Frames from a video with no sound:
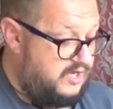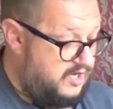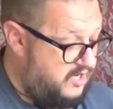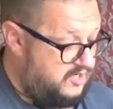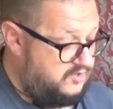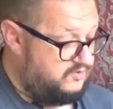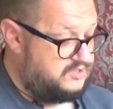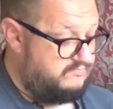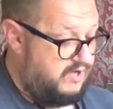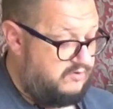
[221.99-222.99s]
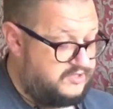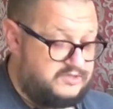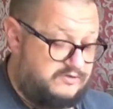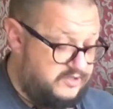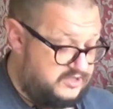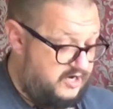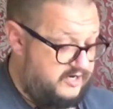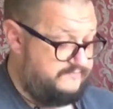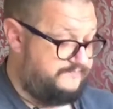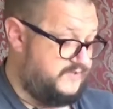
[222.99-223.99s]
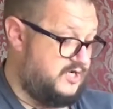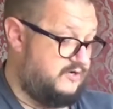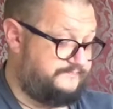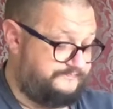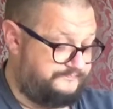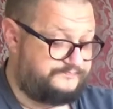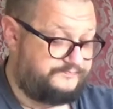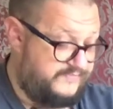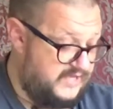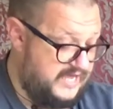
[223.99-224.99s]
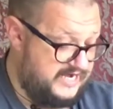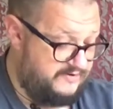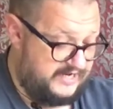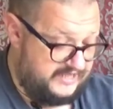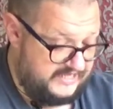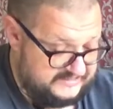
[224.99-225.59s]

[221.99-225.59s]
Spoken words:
nuts and bolts all the time. So anyway, that's